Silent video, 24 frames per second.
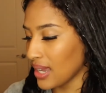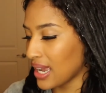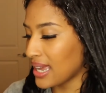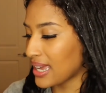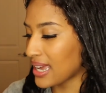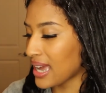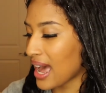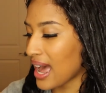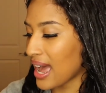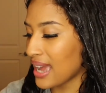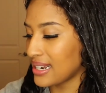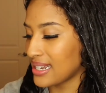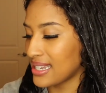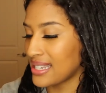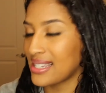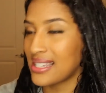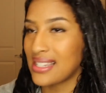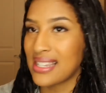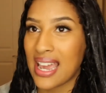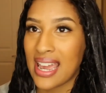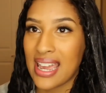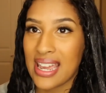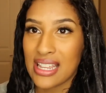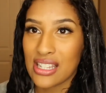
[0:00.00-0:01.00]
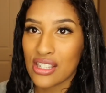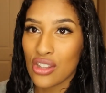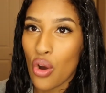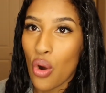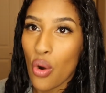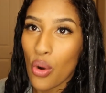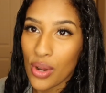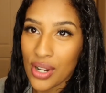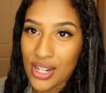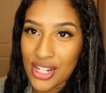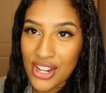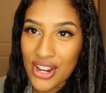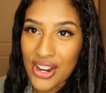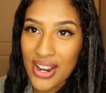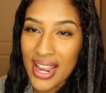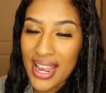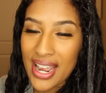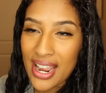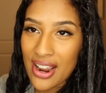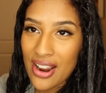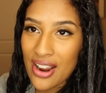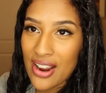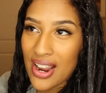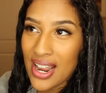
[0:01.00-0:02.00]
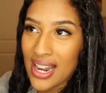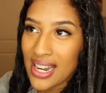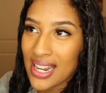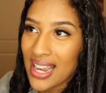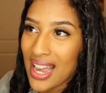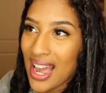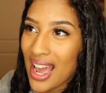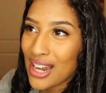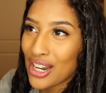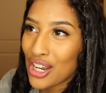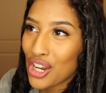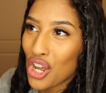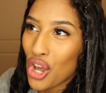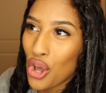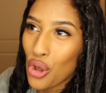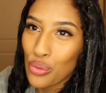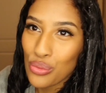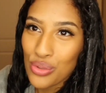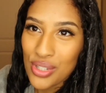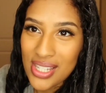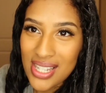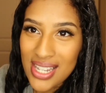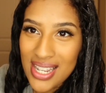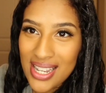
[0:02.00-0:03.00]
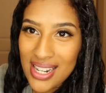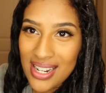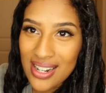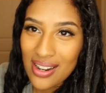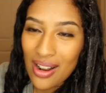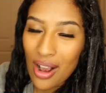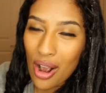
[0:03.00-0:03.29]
it kind of stays on your hair and it kind of coats it.